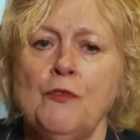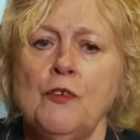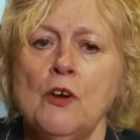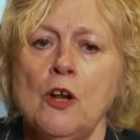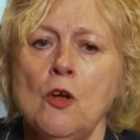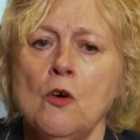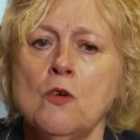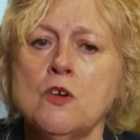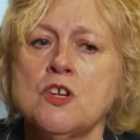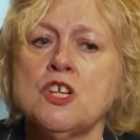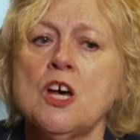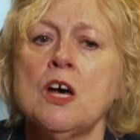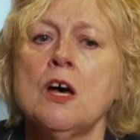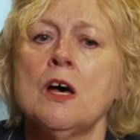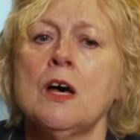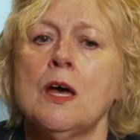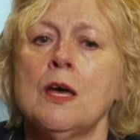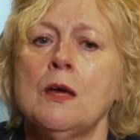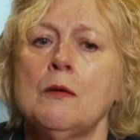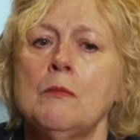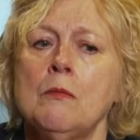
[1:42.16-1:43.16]
For a long
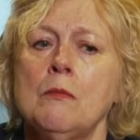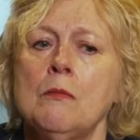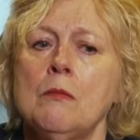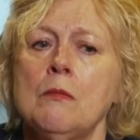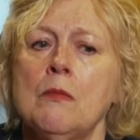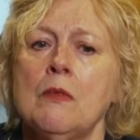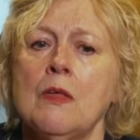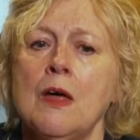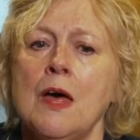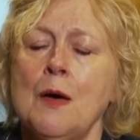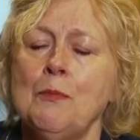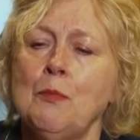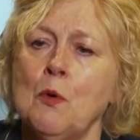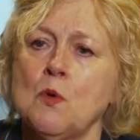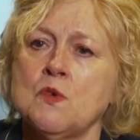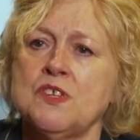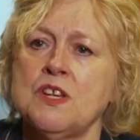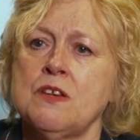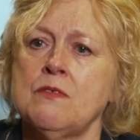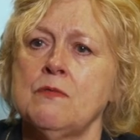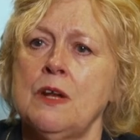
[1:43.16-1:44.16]
time, the
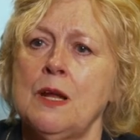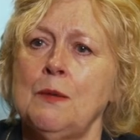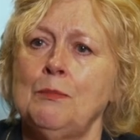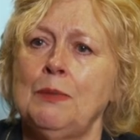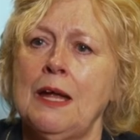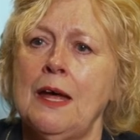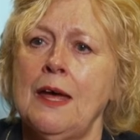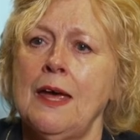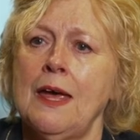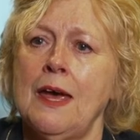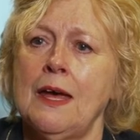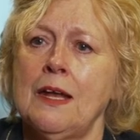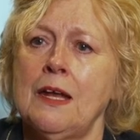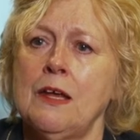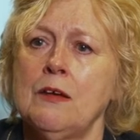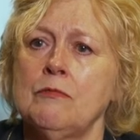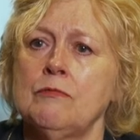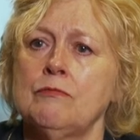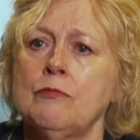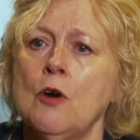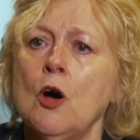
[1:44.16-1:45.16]
airports didn't really play
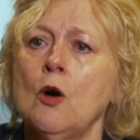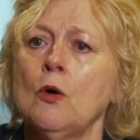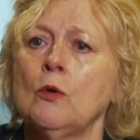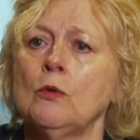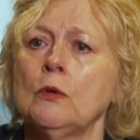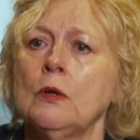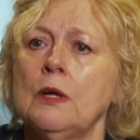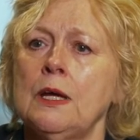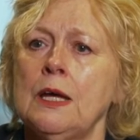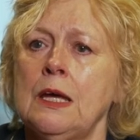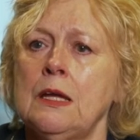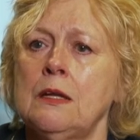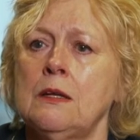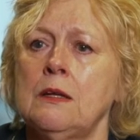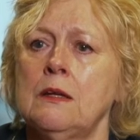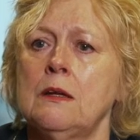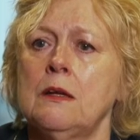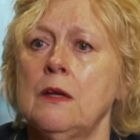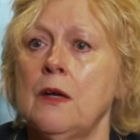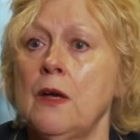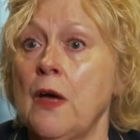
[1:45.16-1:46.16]
any role
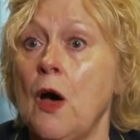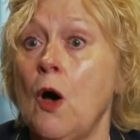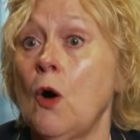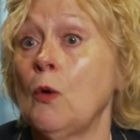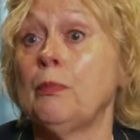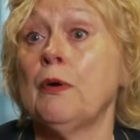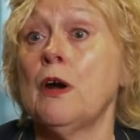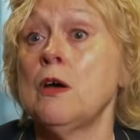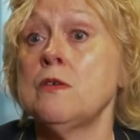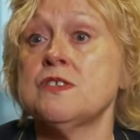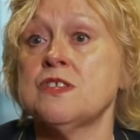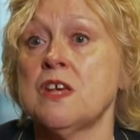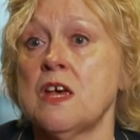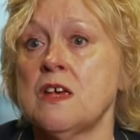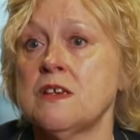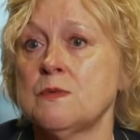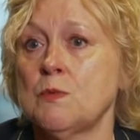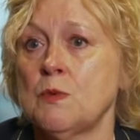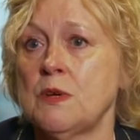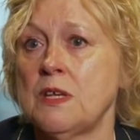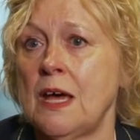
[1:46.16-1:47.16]
in the whole
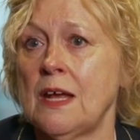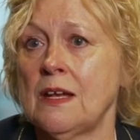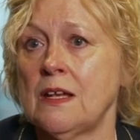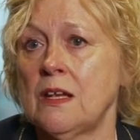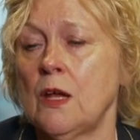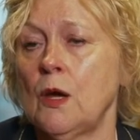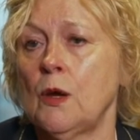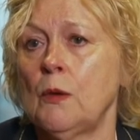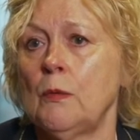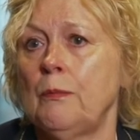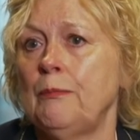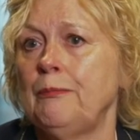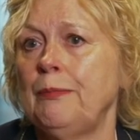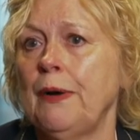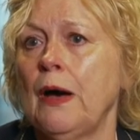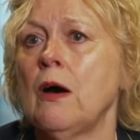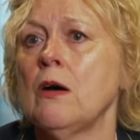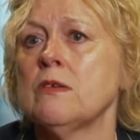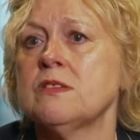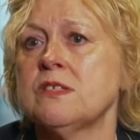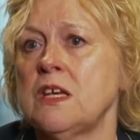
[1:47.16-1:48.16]
process. We had no
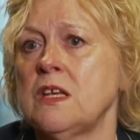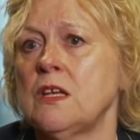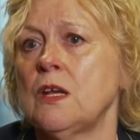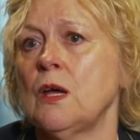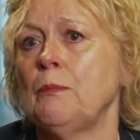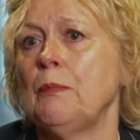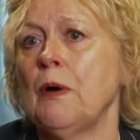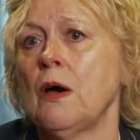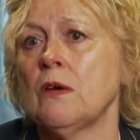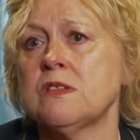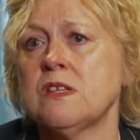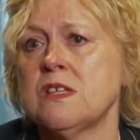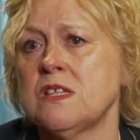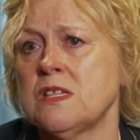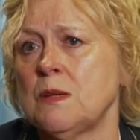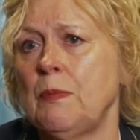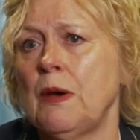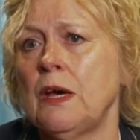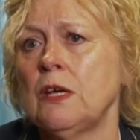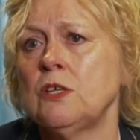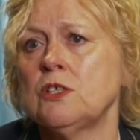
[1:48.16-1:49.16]
party, no
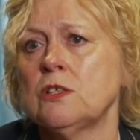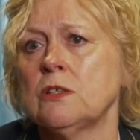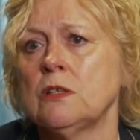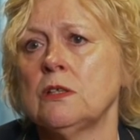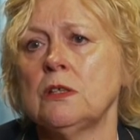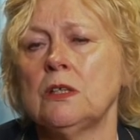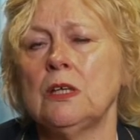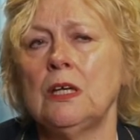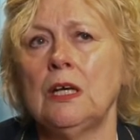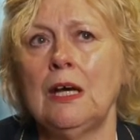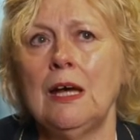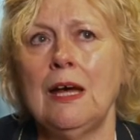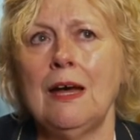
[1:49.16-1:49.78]
participation.